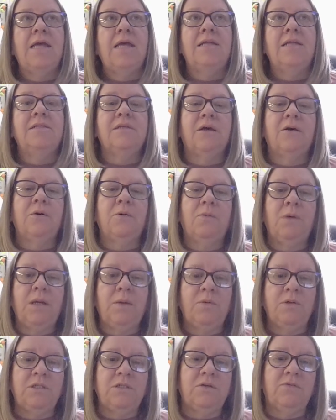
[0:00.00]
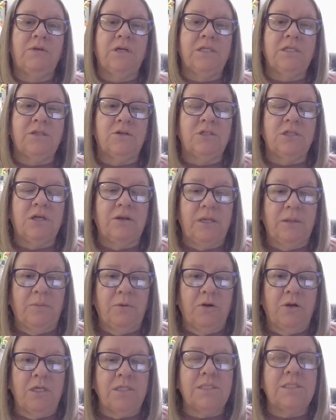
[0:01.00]
And so we would do research on
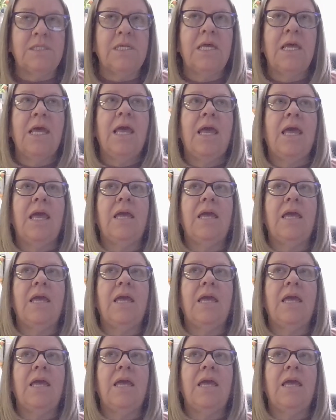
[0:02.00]
immigrants.